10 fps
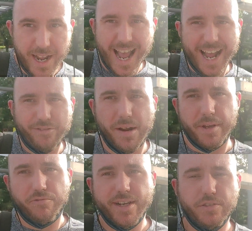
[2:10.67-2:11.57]
And
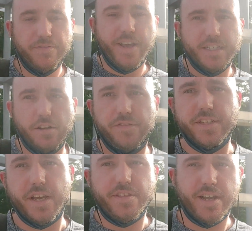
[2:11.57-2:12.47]
grabbing WrestleFest off
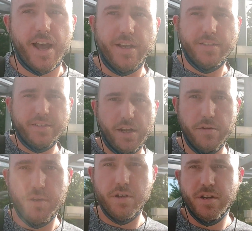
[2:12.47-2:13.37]
this other guy. So,
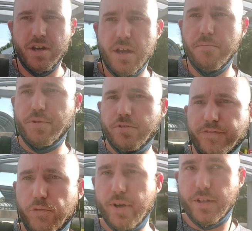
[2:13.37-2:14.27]

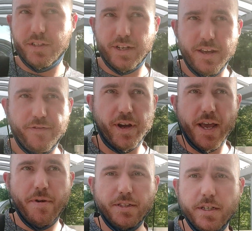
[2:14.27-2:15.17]
beautiful weather today for
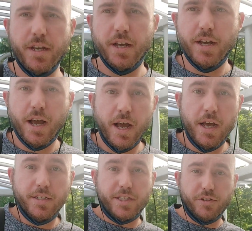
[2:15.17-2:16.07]
game hunting.
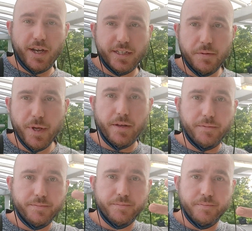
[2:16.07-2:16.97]
See you guys in a bit.
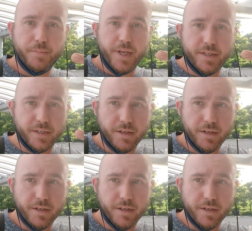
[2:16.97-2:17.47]
Peace.